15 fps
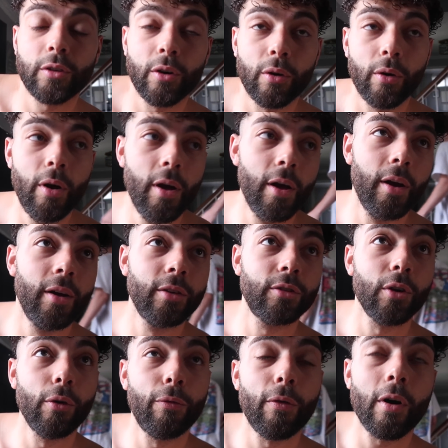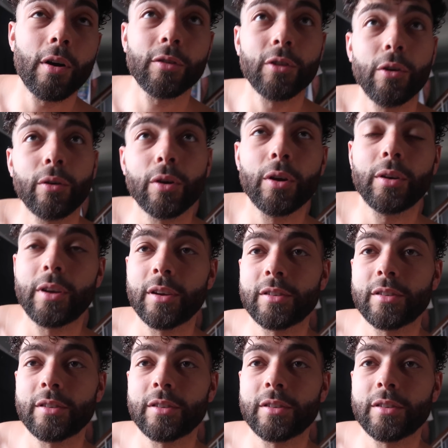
So, so far so good.